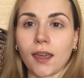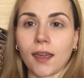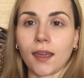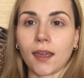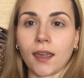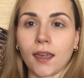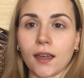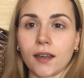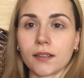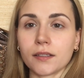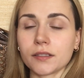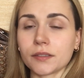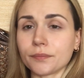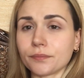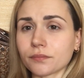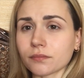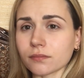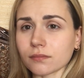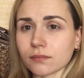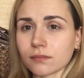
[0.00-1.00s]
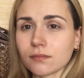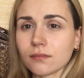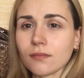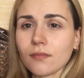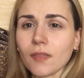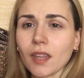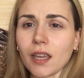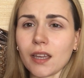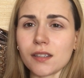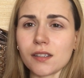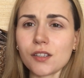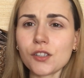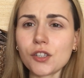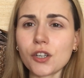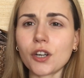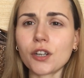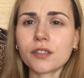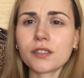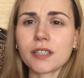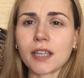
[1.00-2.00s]
and as it
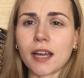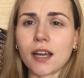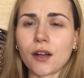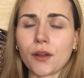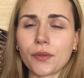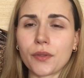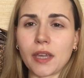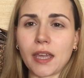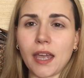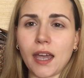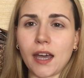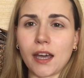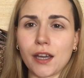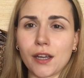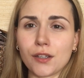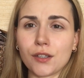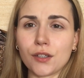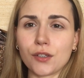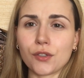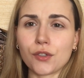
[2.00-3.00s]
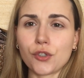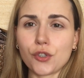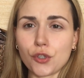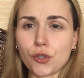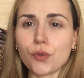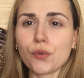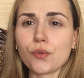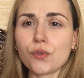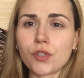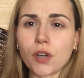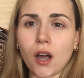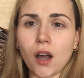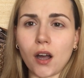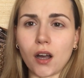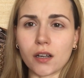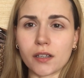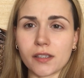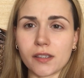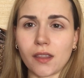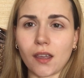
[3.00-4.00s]
turned out, they had two
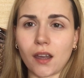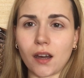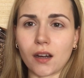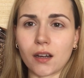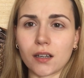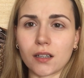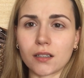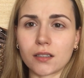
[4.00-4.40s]
dogs there.